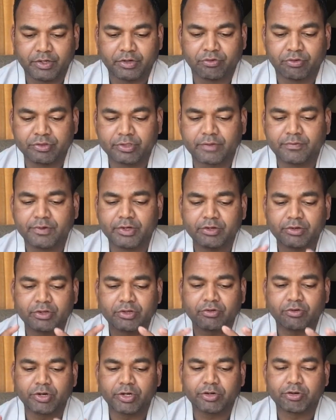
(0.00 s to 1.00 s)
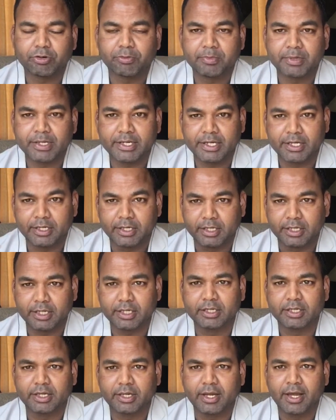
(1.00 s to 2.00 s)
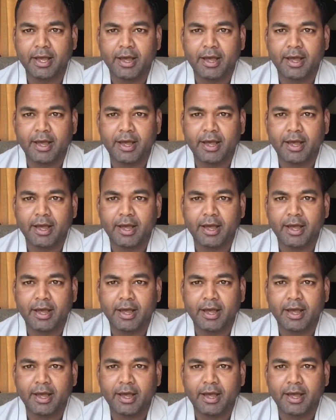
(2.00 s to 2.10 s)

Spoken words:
This video is going to be in Hindi